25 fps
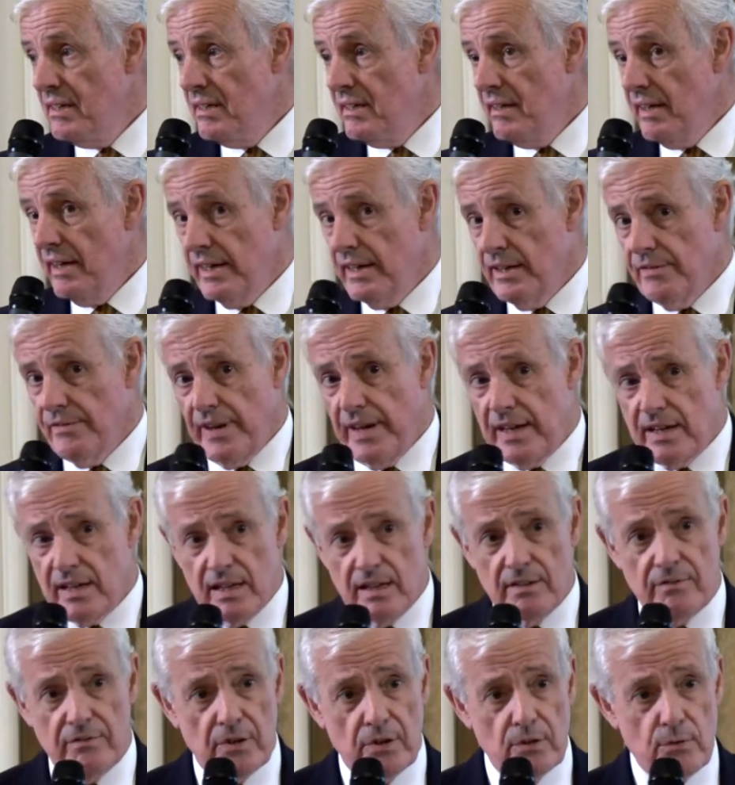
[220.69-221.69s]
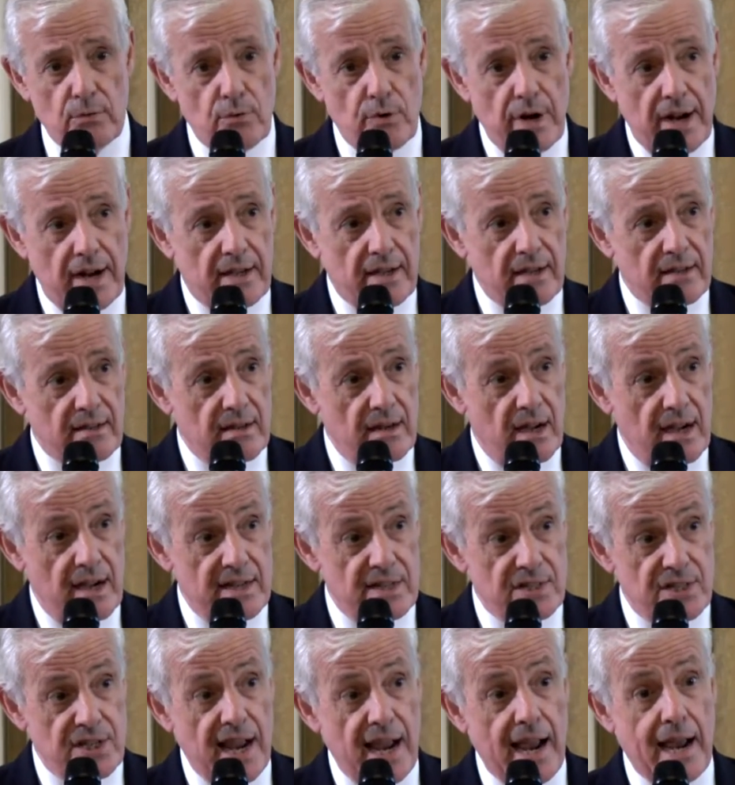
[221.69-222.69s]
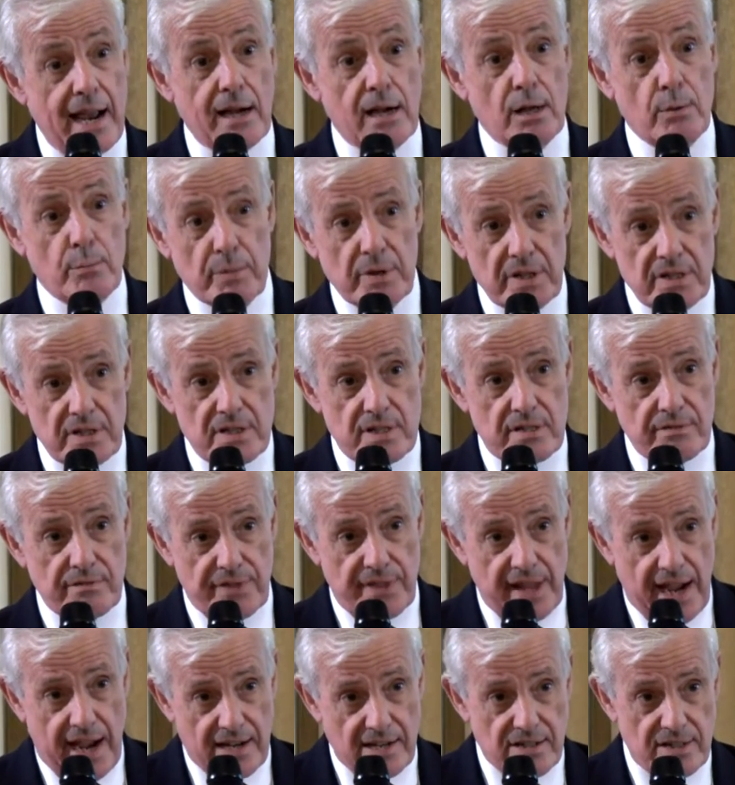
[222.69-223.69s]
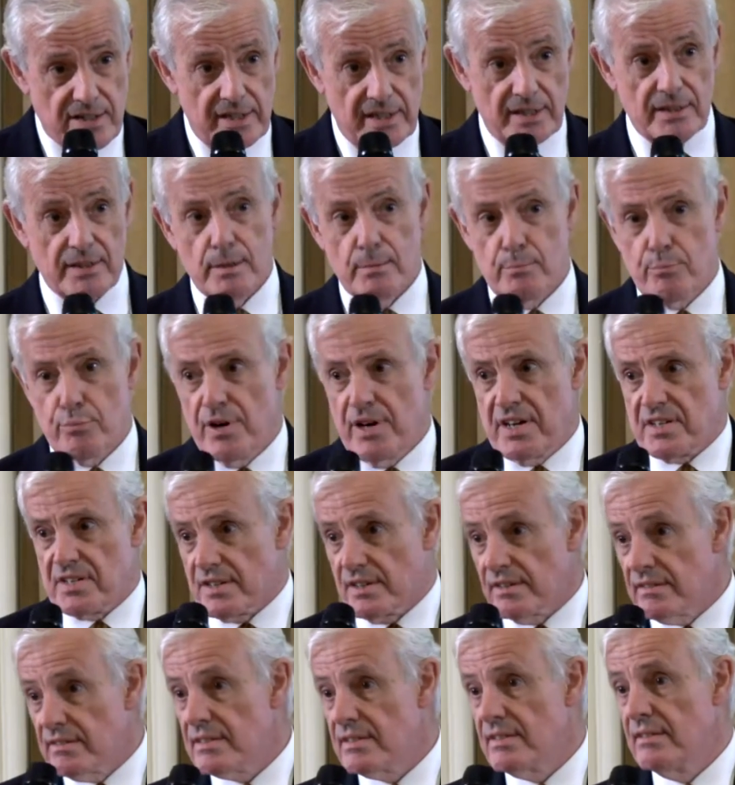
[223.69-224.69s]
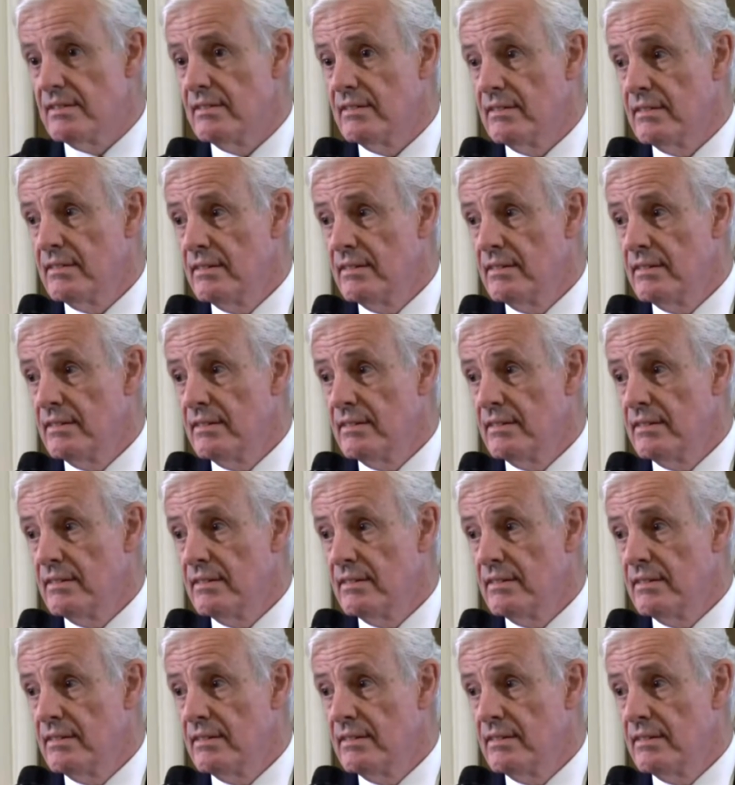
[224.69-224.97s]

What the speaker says: And if any of you recognize elements of that in the present,